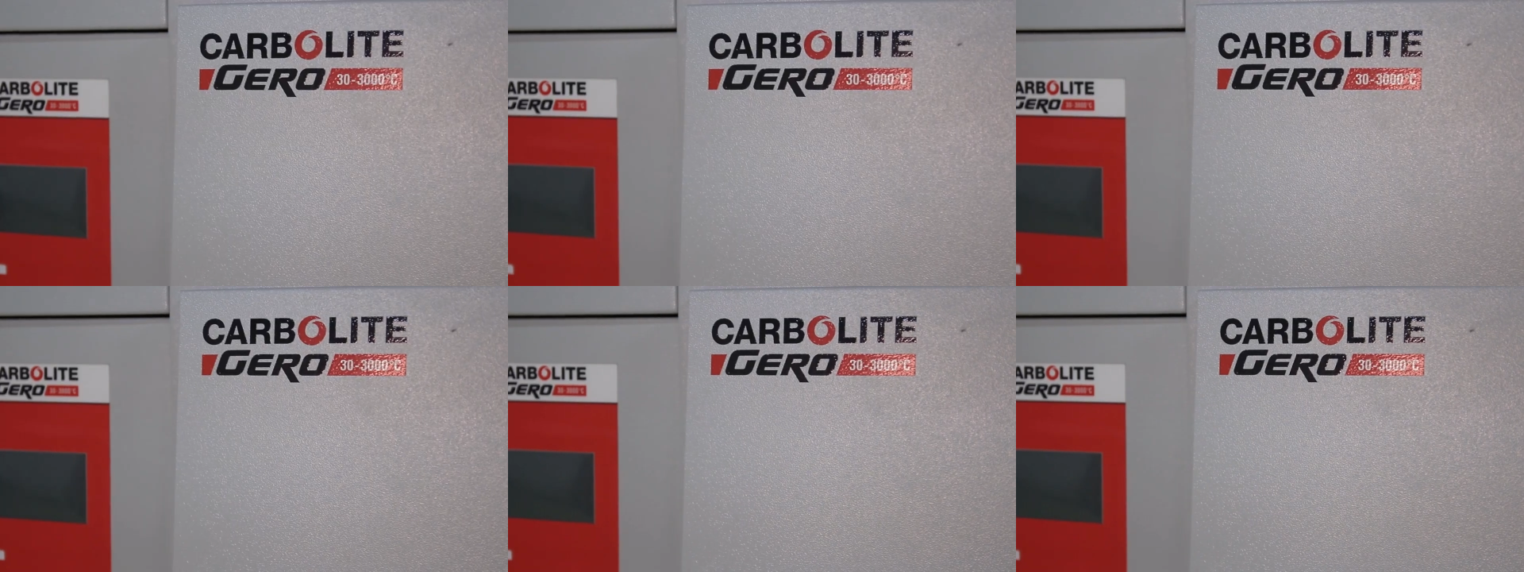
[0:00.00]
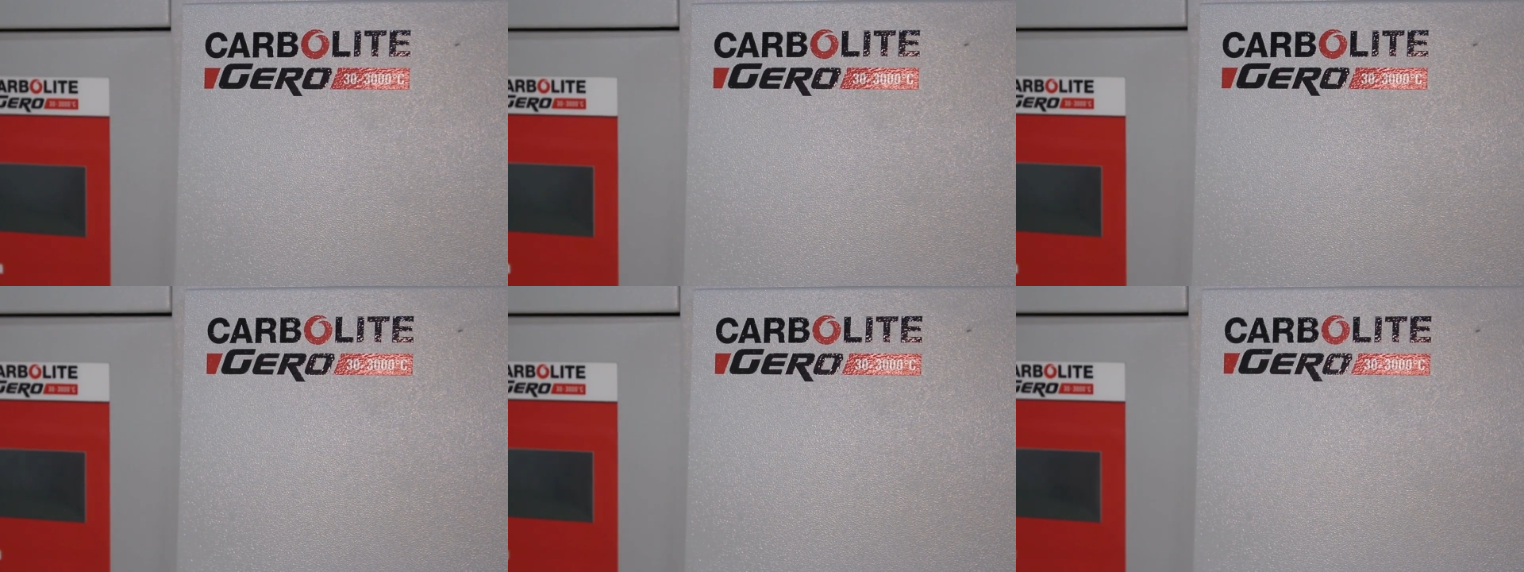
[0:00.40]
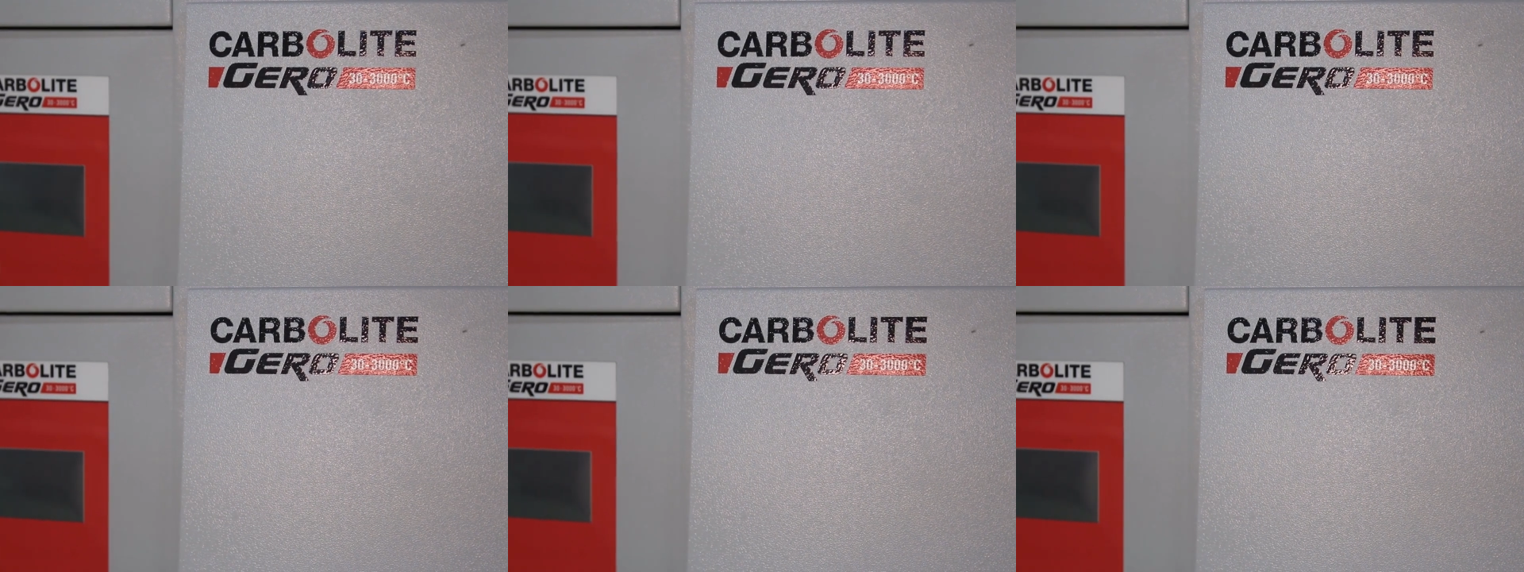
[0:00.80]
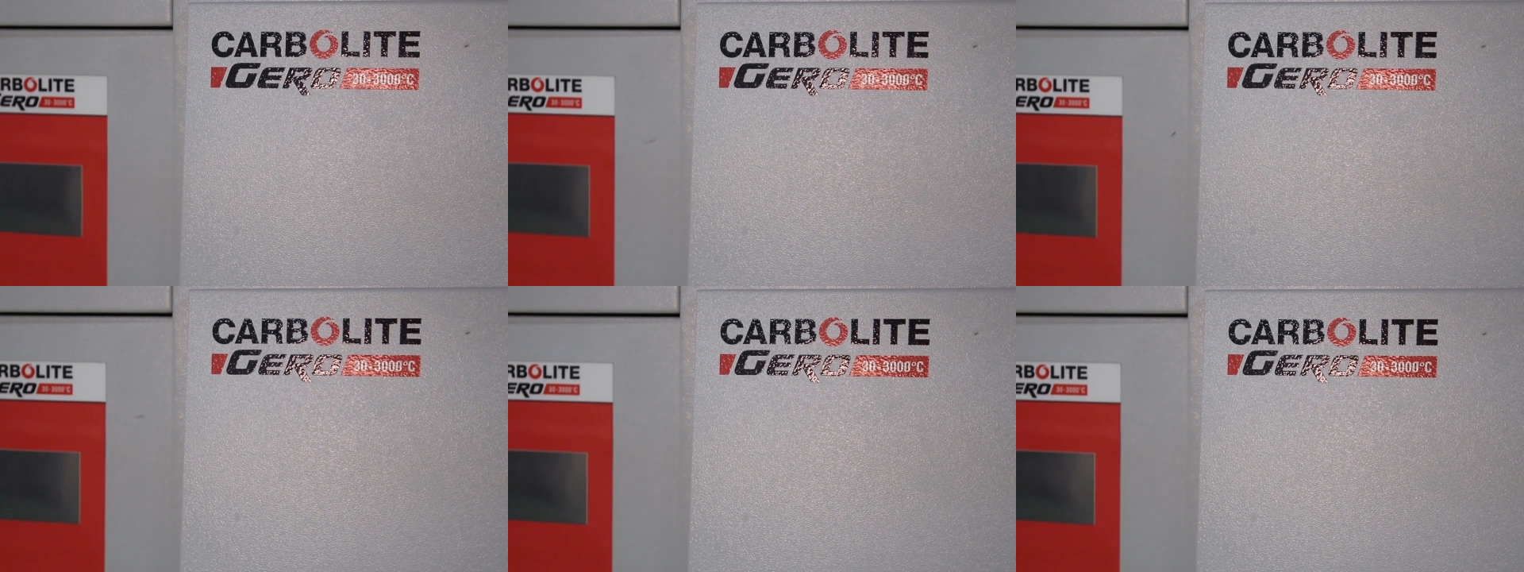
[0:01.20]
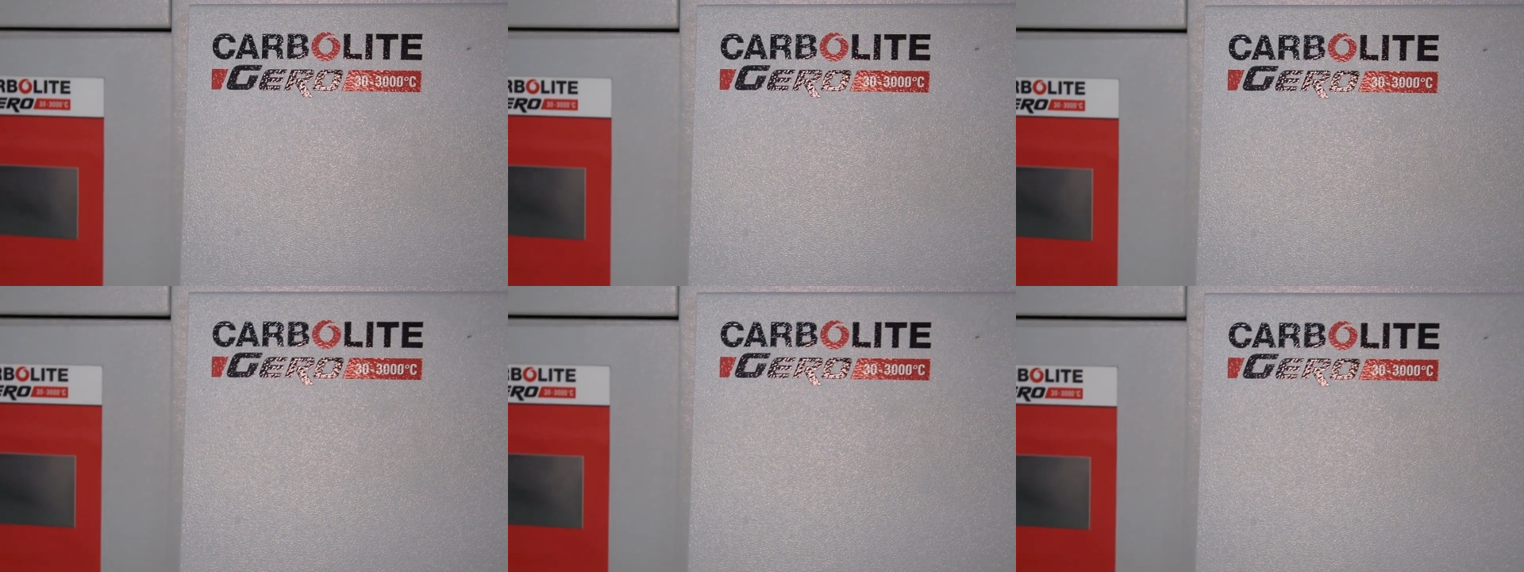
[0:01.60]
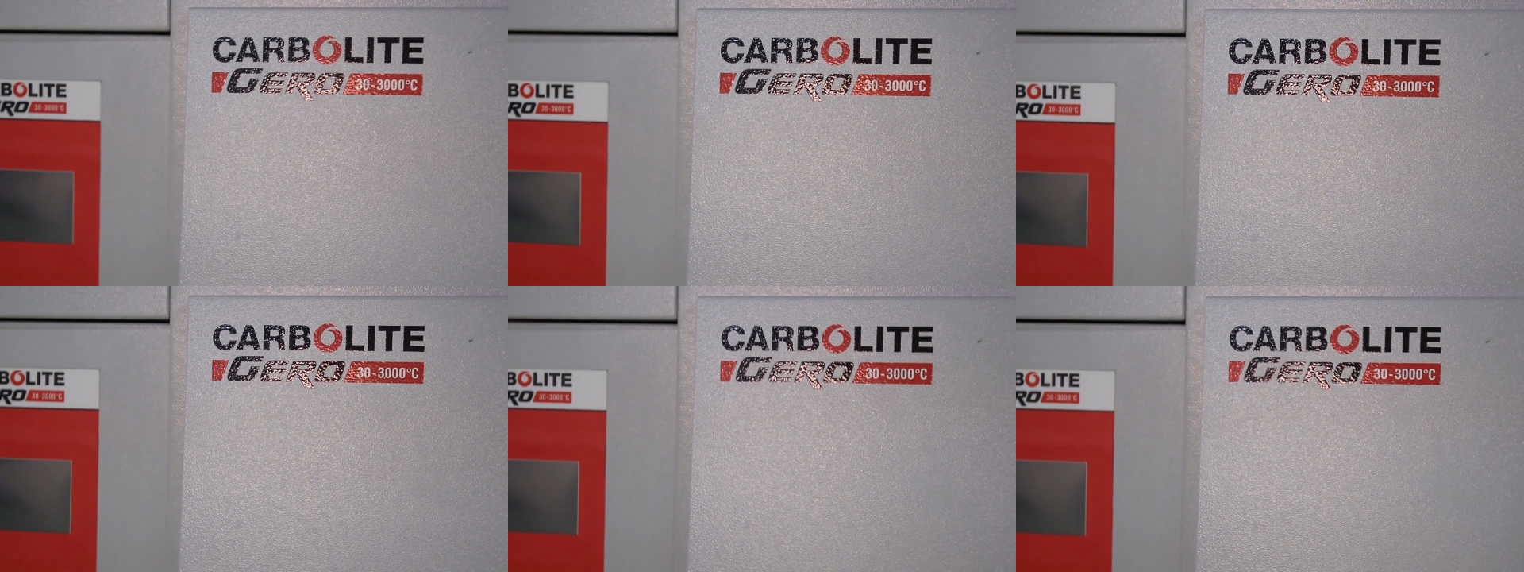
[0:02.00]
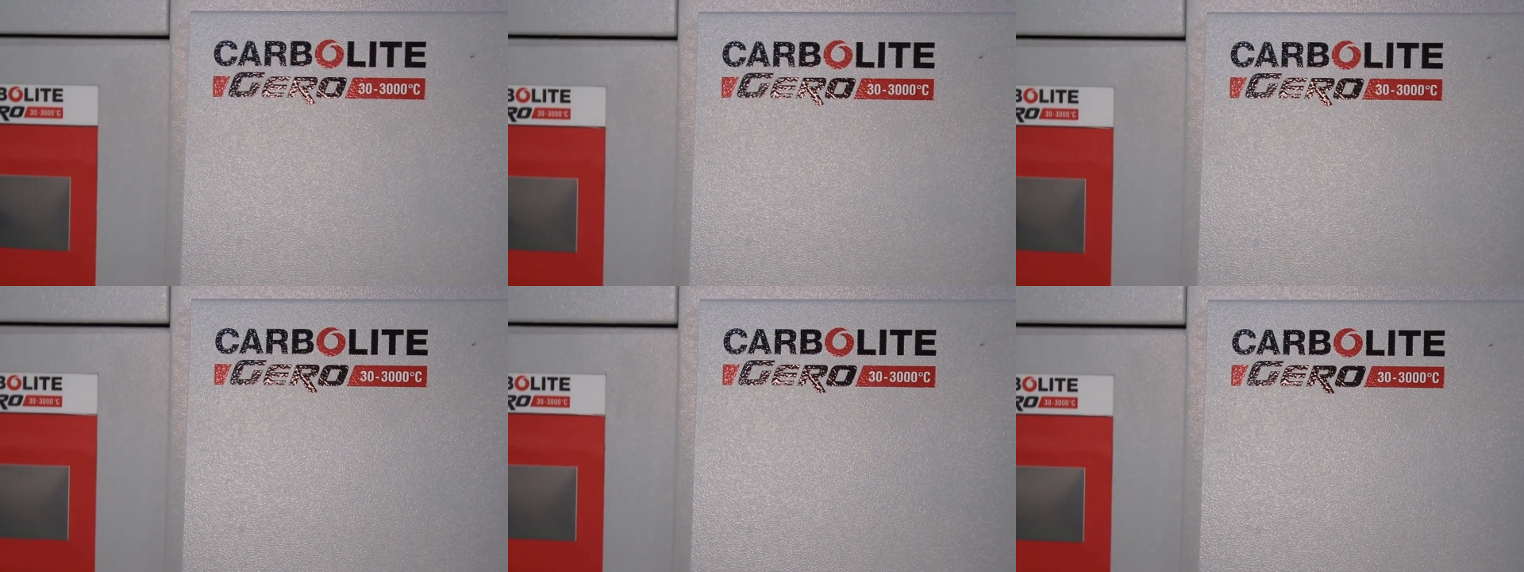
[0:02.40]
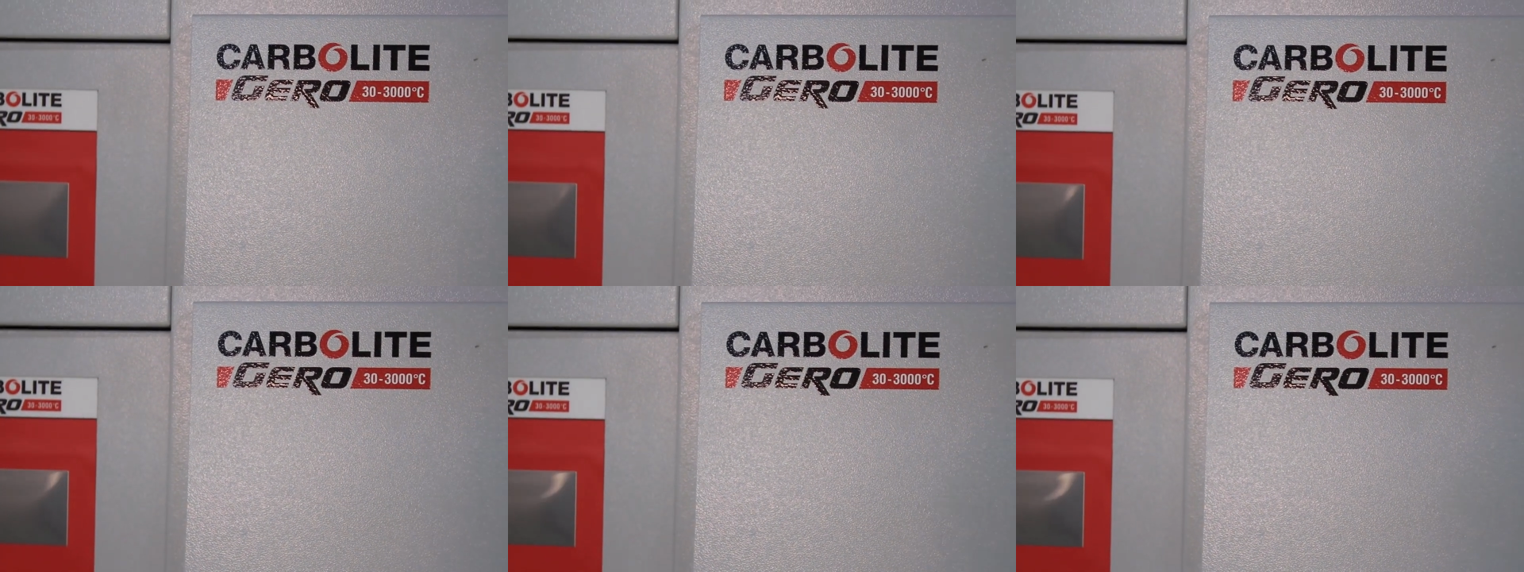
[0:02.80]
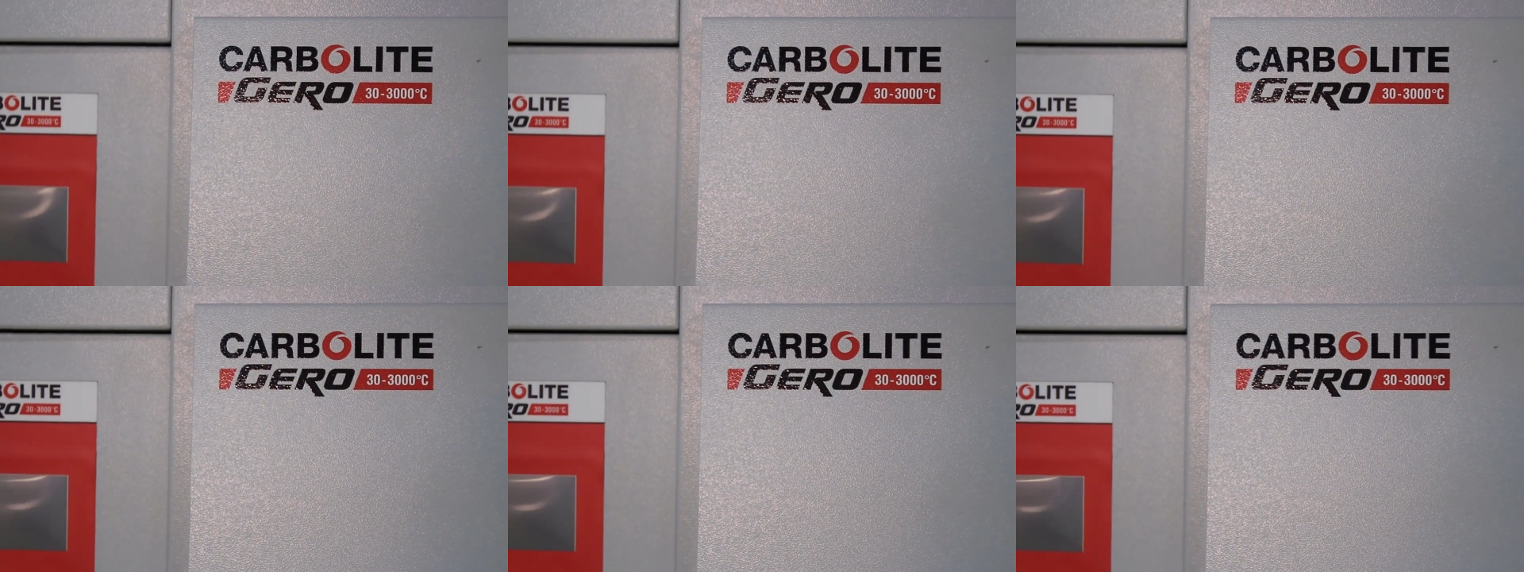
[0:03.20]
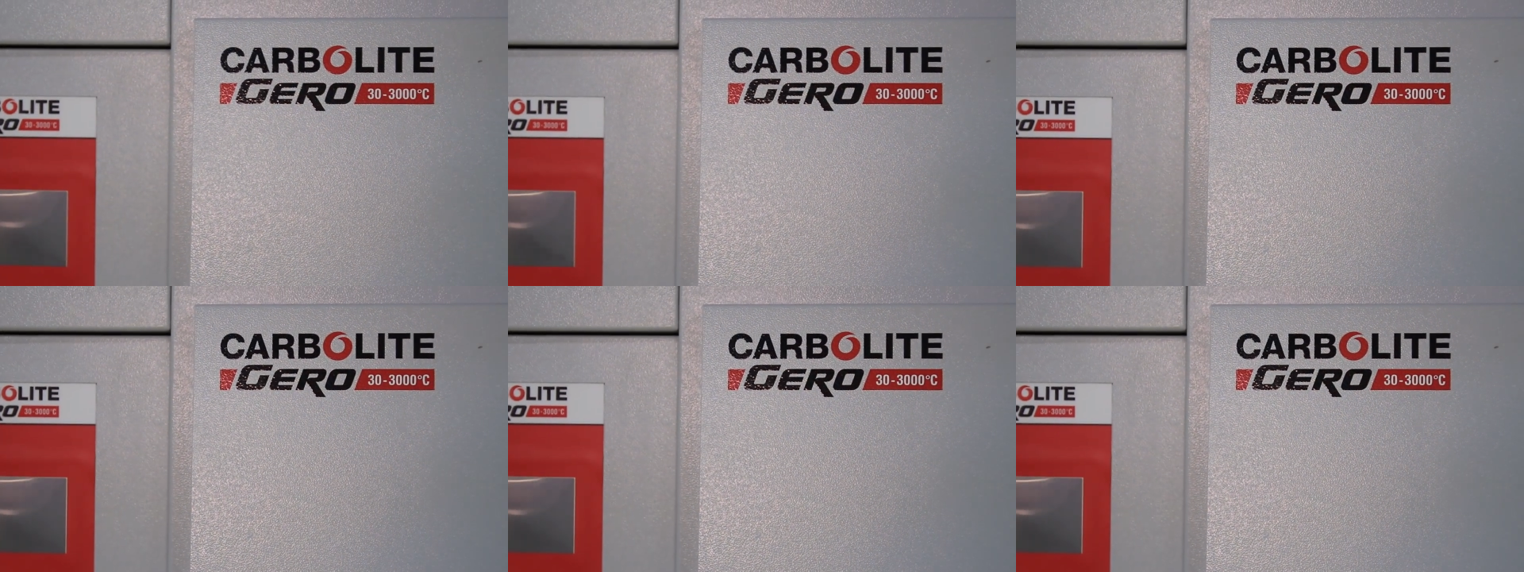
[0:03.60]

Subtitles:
No face is visible, so there are no lips to read.